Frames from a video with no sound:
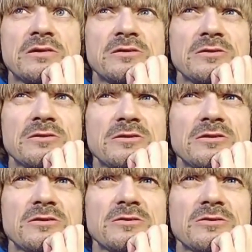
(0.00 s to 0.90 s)
A
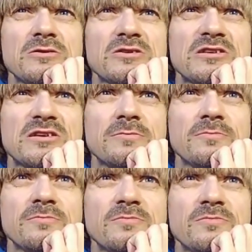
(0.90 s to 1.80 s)
long time.
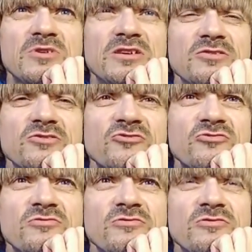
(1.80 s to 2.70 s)
Years.
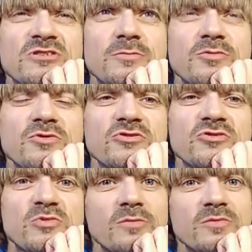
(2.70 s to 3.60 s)
A couple years
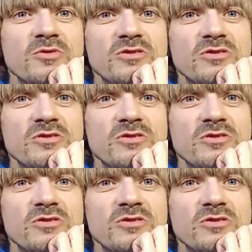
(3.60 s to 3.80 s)
probably.